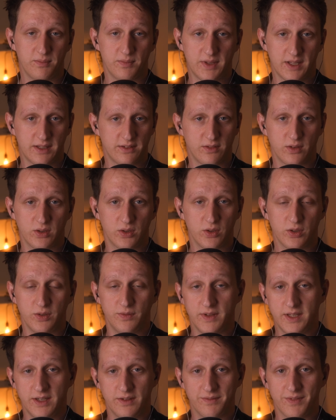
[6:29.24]
That's not good
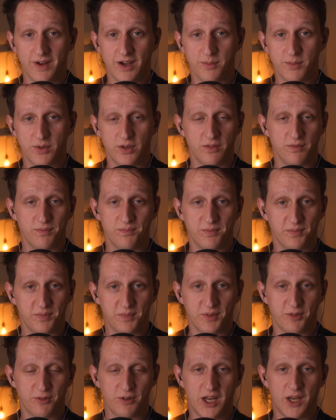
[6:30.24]
for the environment,
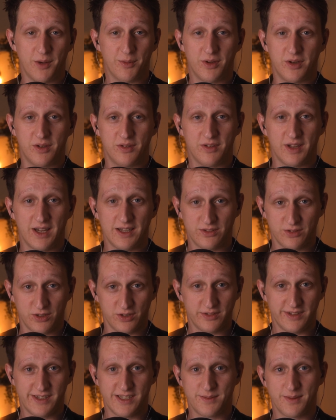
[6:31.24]
for anyone. I saw
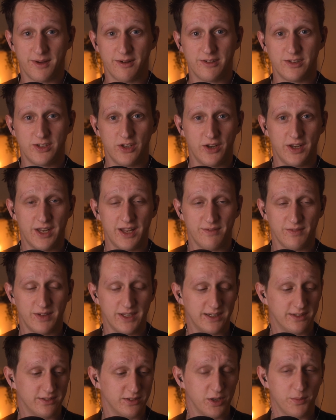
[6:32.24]
Seaspiracy on
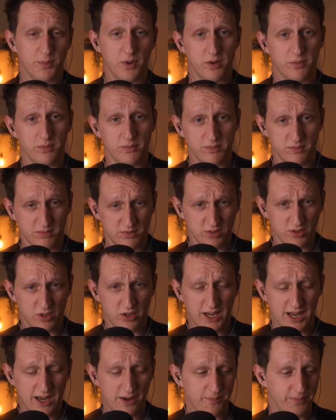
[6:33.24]
Netflix, come on, sort
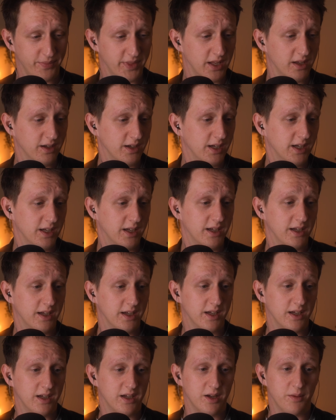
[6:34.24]
it out.
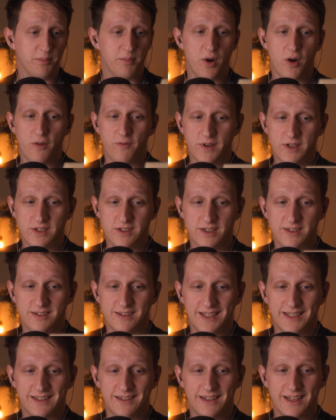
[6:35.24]
More fish is
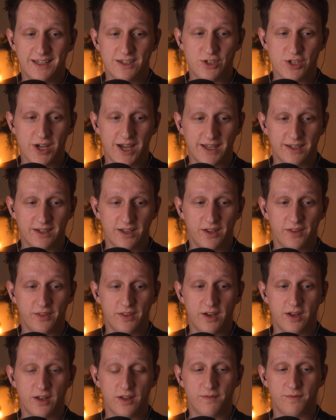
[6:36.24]
eaten in China
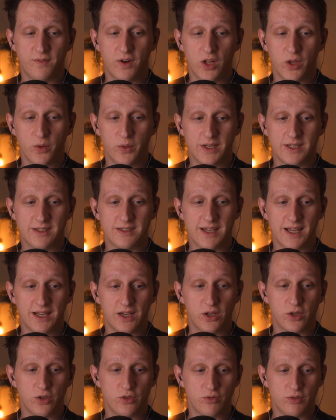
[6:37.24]
than in the following 10
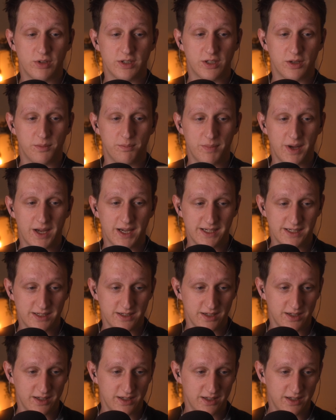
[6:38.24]
countries
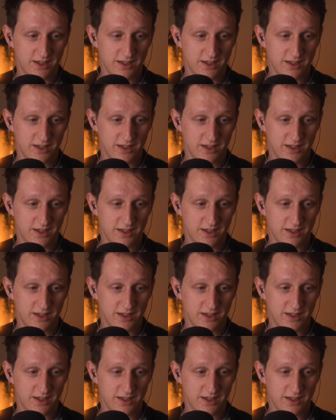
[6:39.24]
combined.